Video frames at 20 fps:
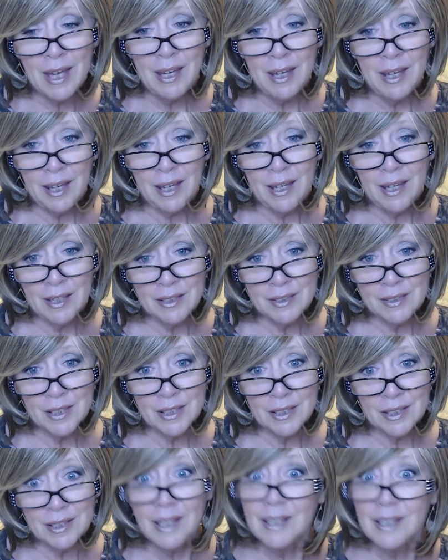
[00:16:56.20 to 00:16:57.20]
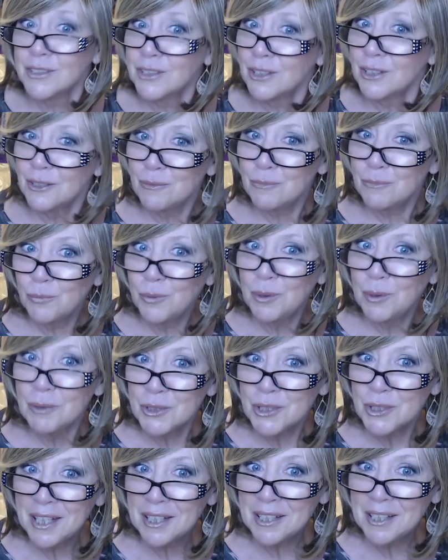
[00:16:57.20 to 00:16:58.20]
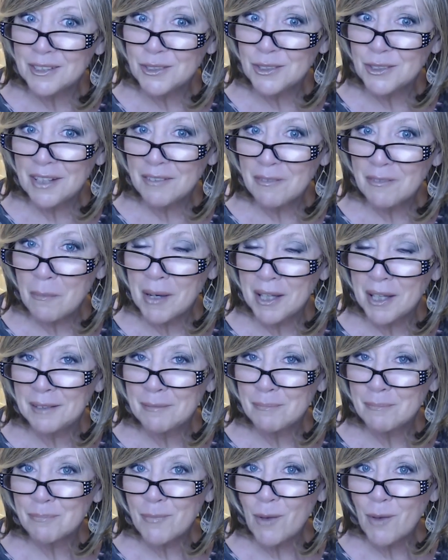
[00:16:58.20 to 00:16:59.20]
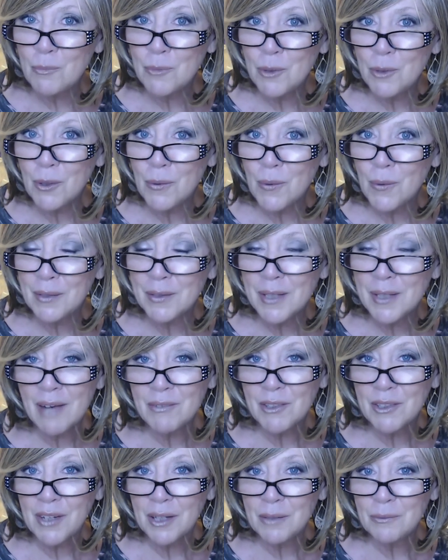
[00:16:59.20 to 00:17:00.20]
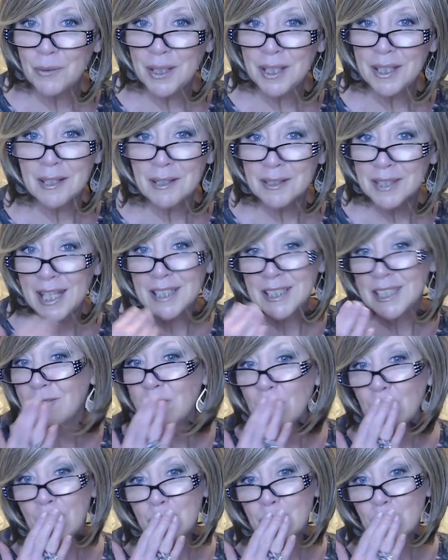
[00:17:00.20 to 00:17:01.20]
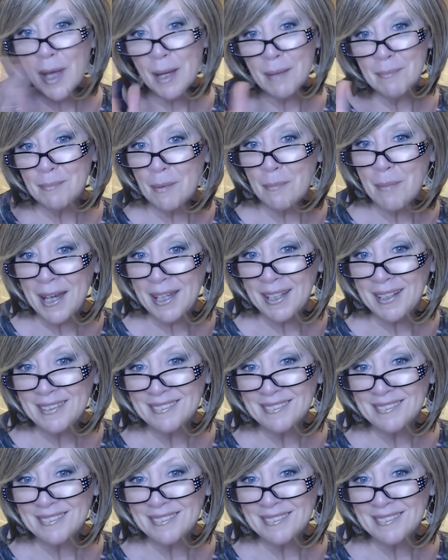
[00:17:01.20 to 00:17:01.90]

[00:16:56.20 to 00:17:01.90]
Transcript: And uh, yeah, so we will chat again soon, everybody. Hope you go out and have a great week. Thanks, everyone. Bye bye.